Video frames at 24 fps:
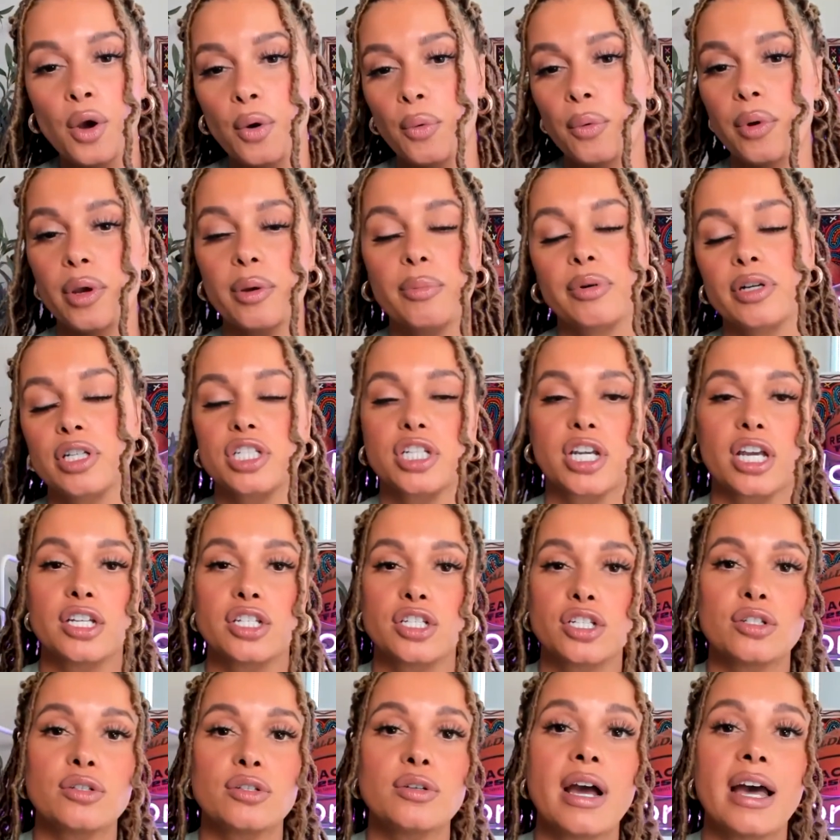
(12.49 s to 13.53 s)
We appreciate
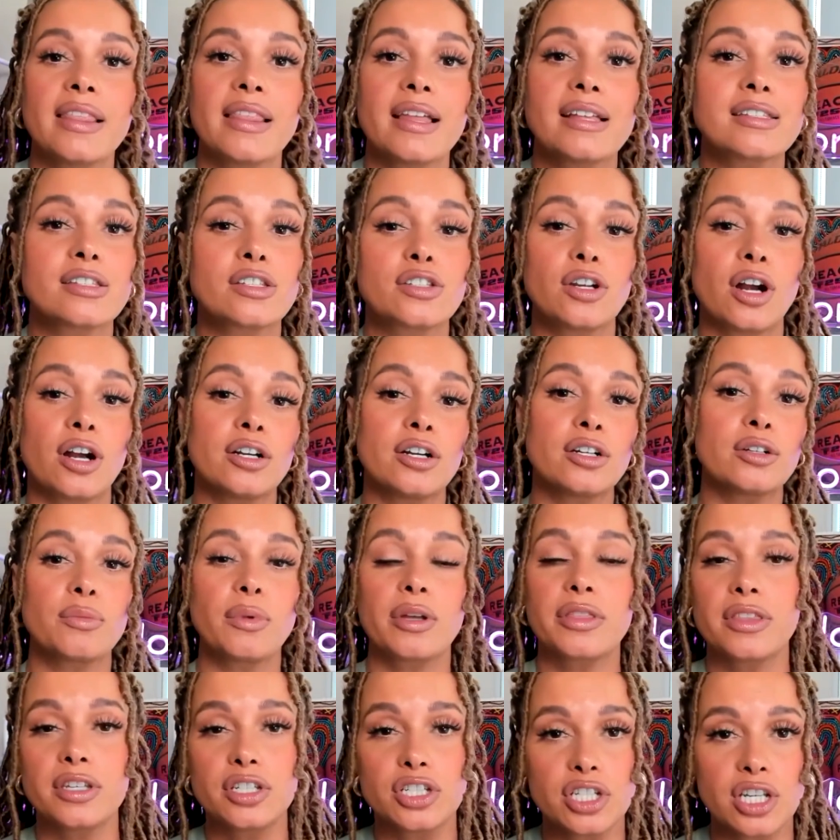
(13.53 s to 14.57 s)
you. And let's start
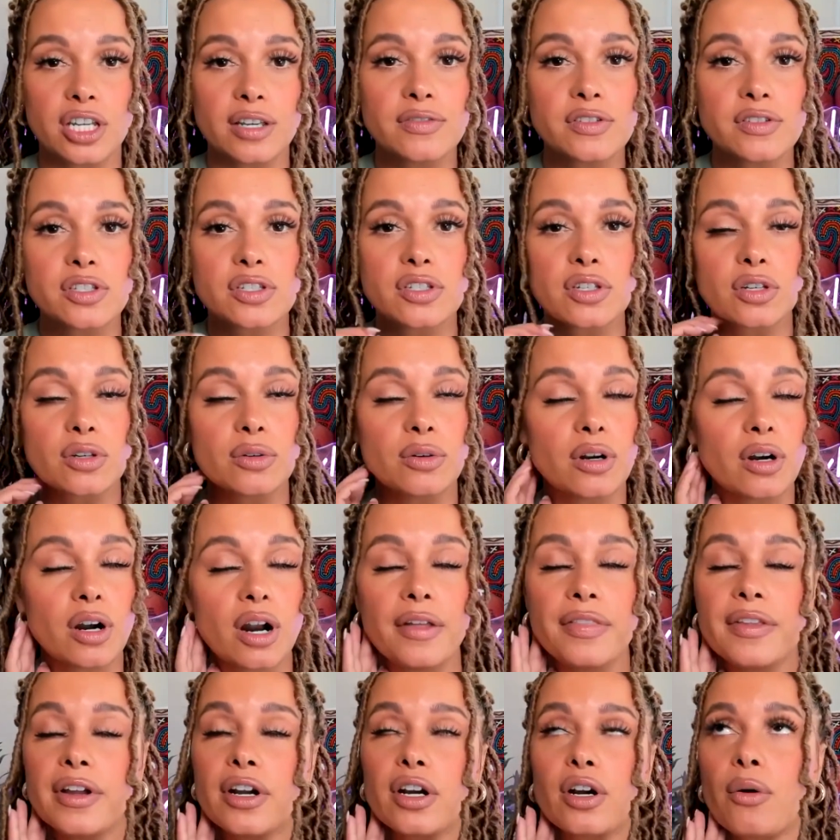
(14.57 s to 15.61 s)
with the Chiefs, who are
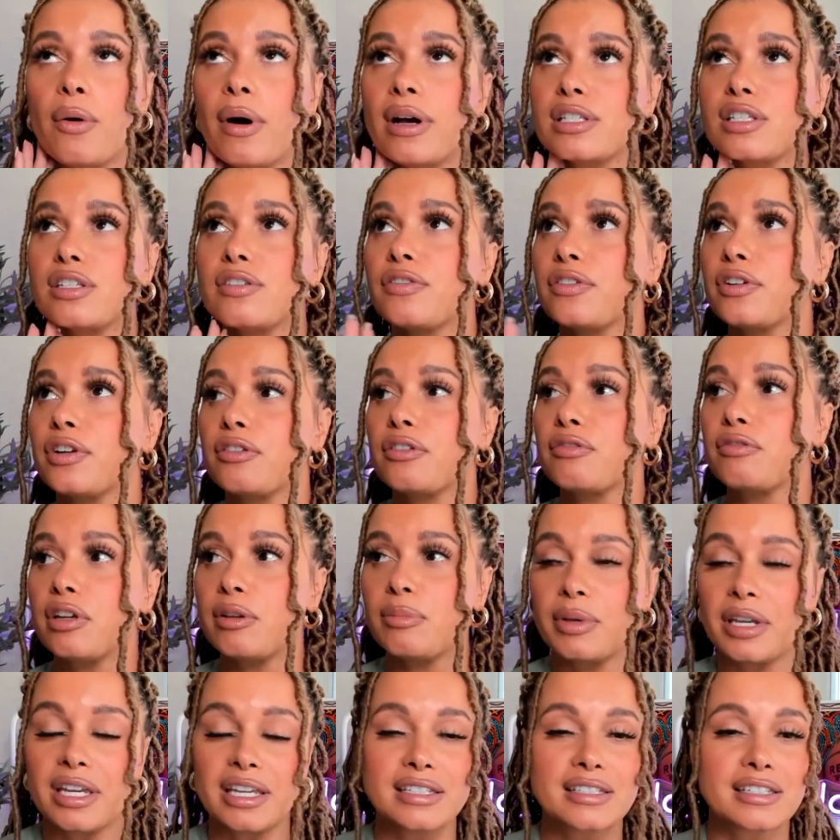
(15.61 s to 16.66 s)
on their quest for
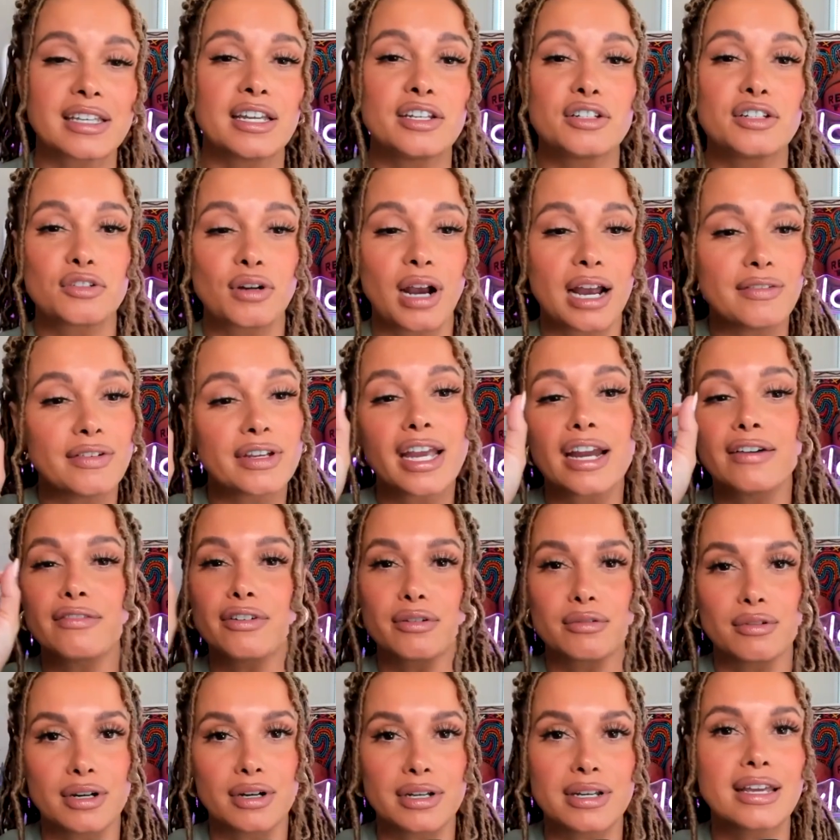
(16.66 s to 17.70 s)
three-peat and driving
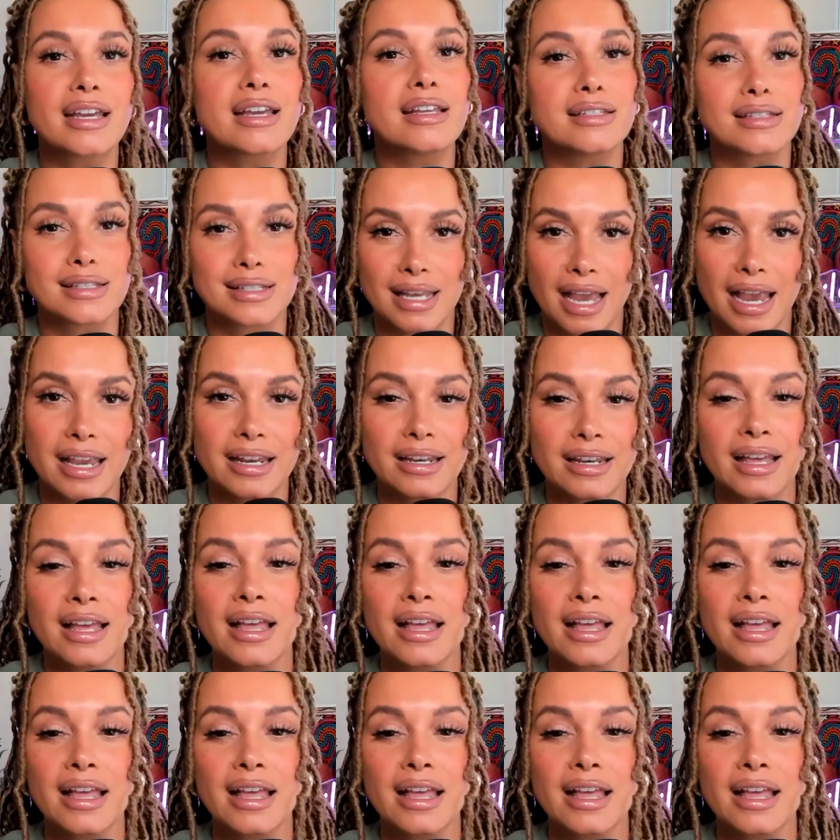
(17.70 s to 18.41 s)
everyone insane.